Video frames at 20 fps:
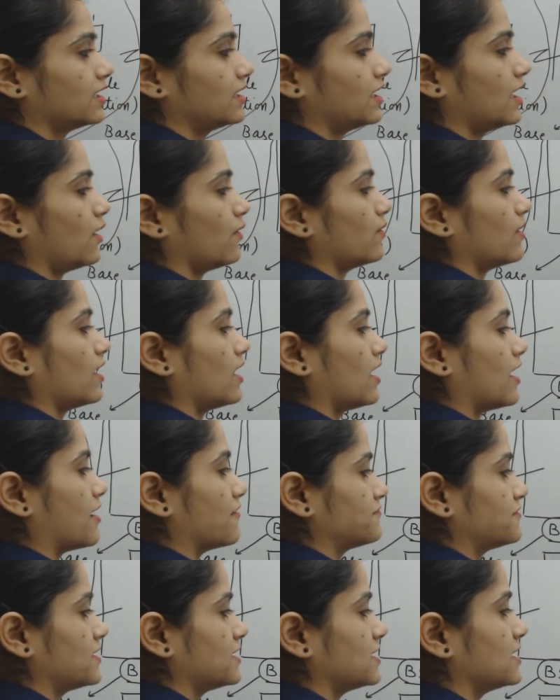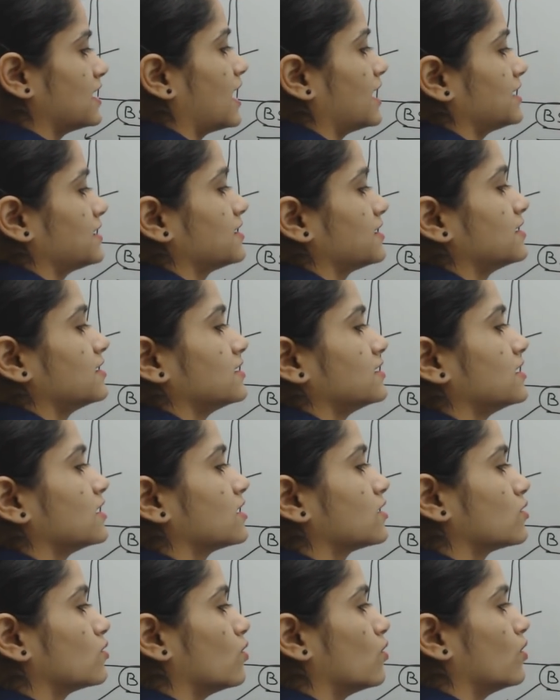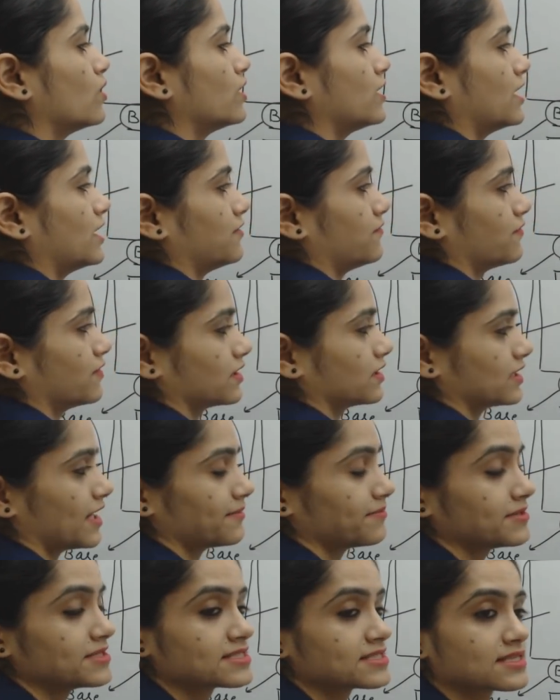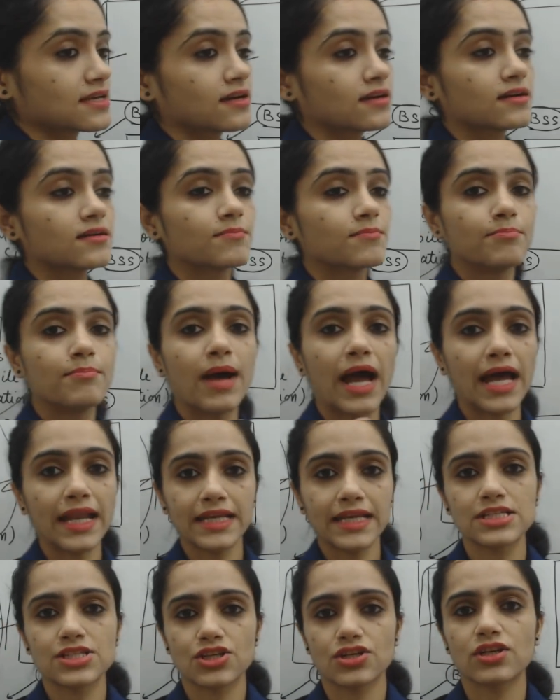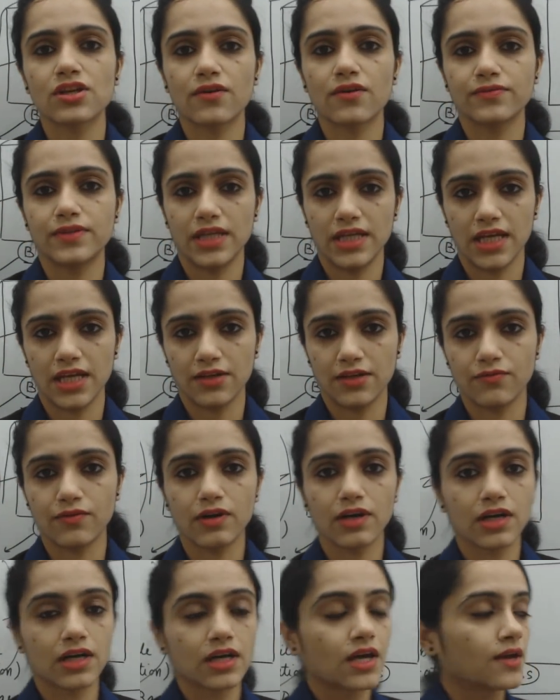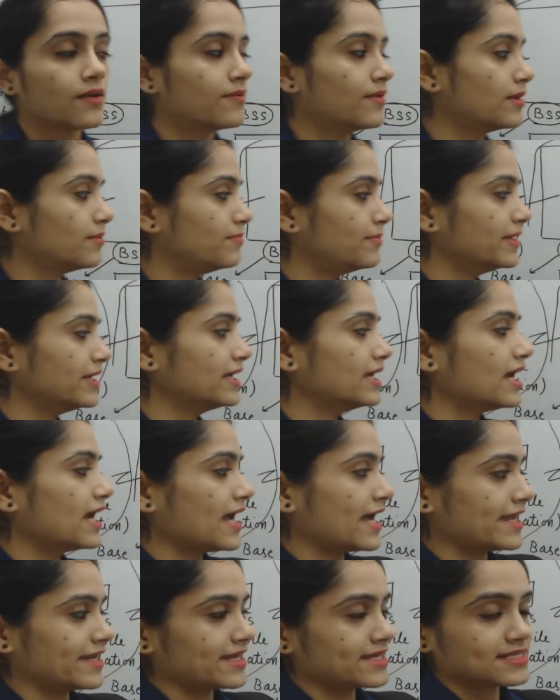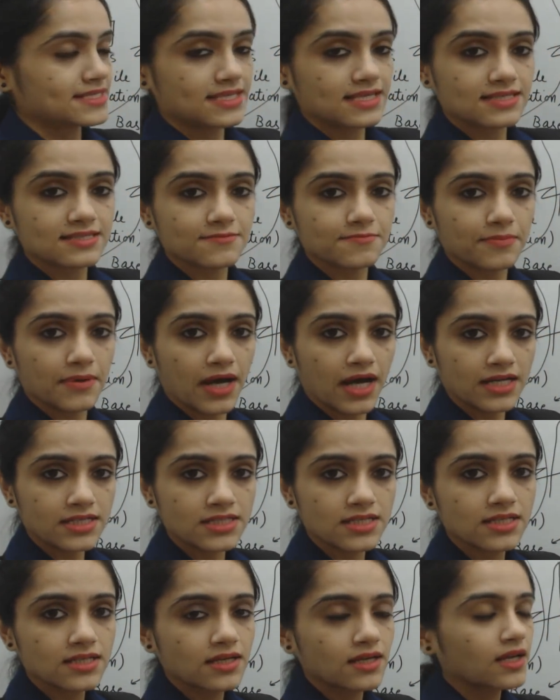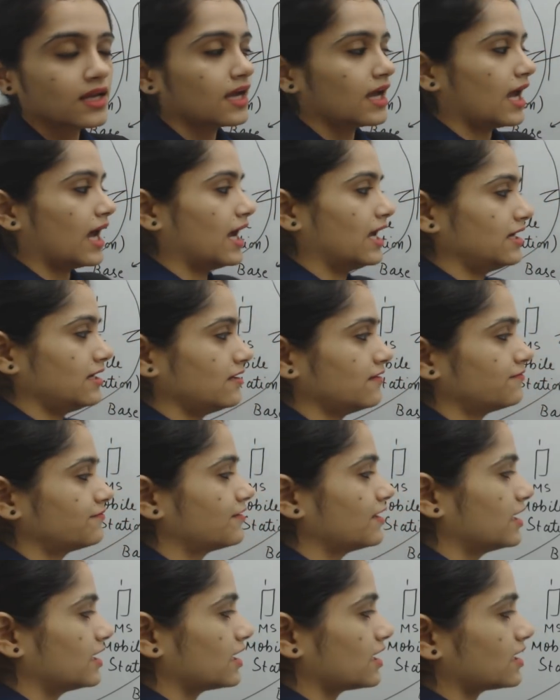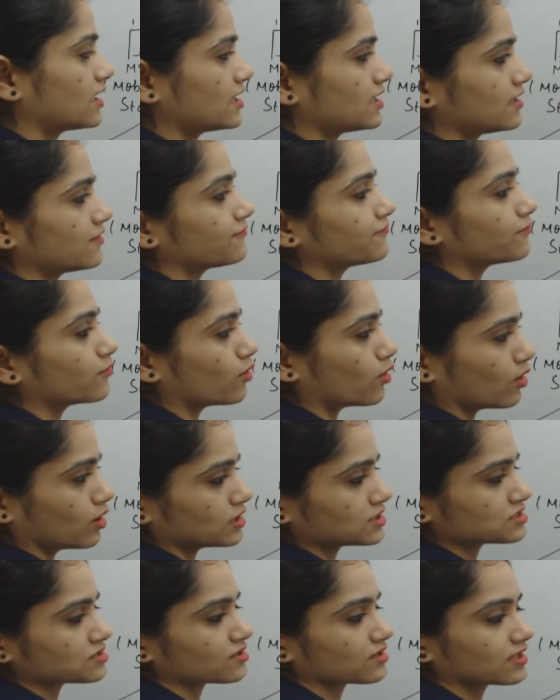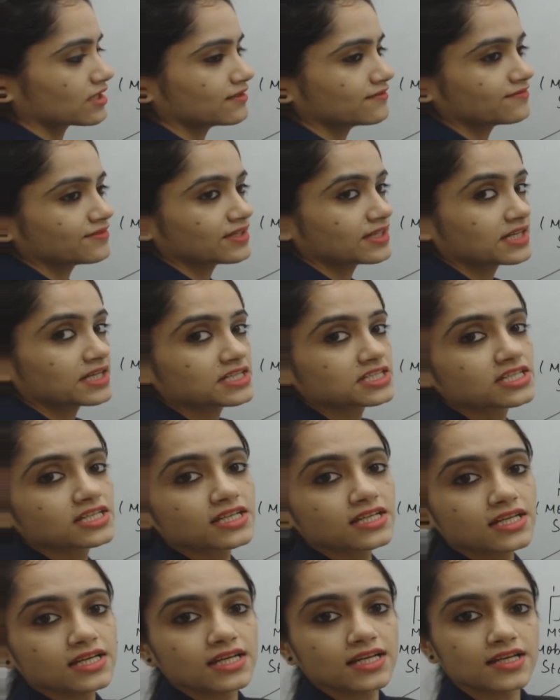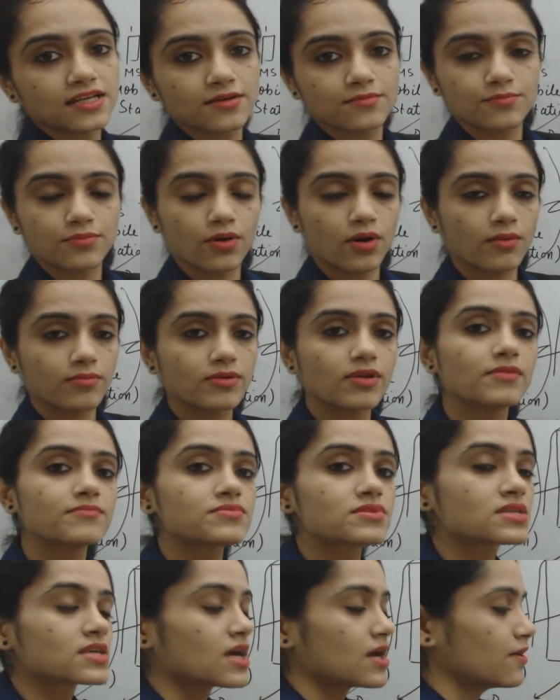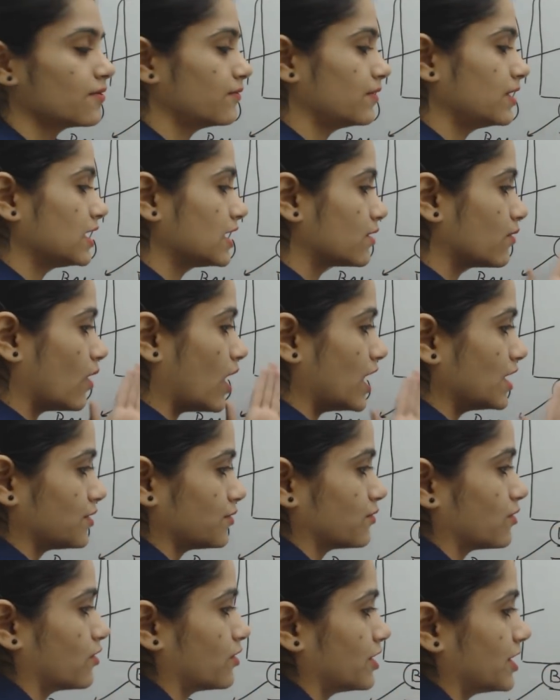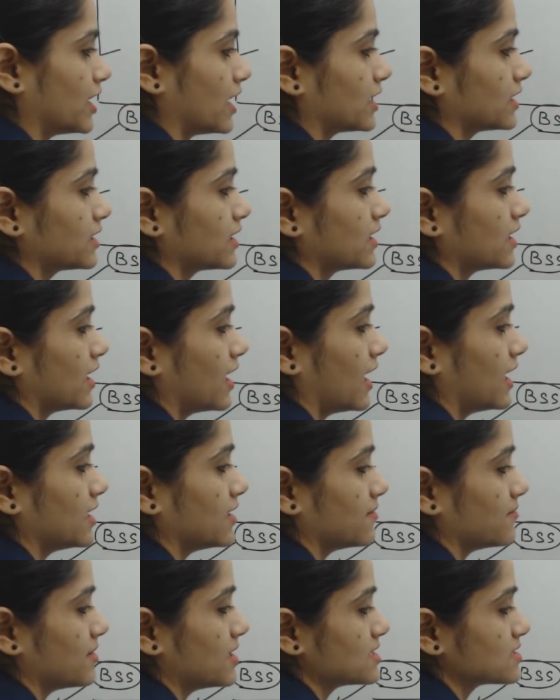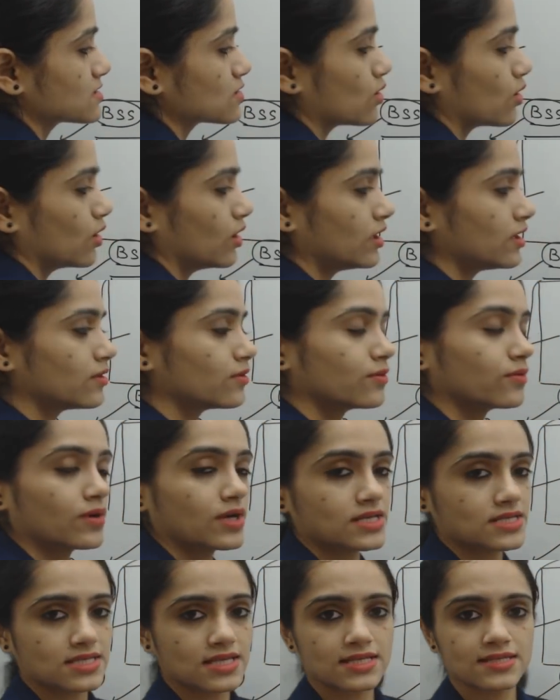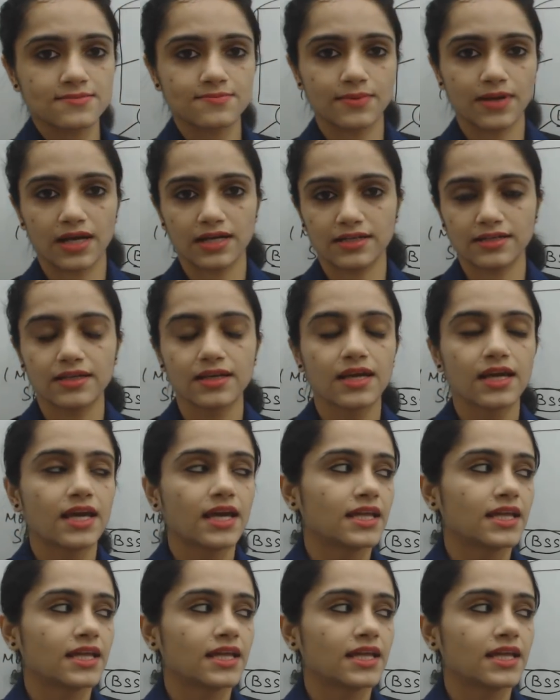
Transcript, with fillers: Now after that the core network that means the manager of the network will be NSS part and if there are any faults or configuration related problems, we require to contact NMS or OSS part.